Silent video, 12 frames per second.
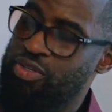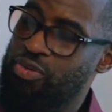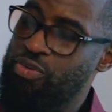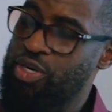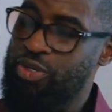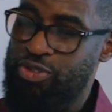
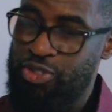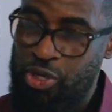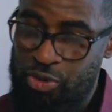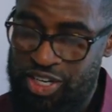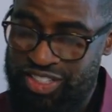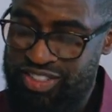Well, you know
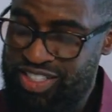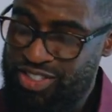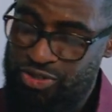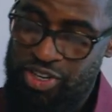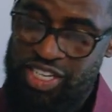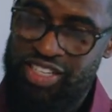what? It's
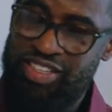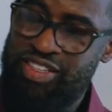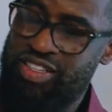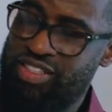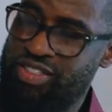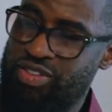funny.
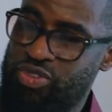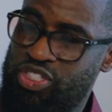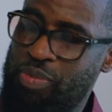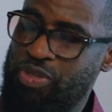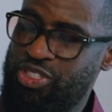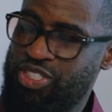
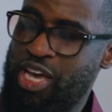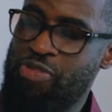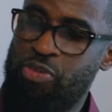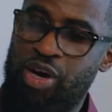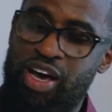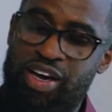Something that just came
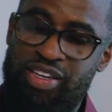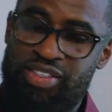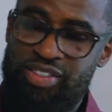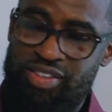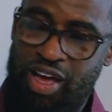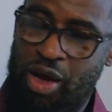to
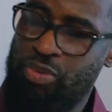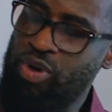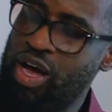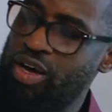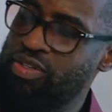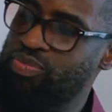mind.
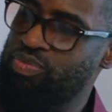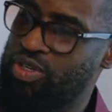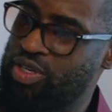Our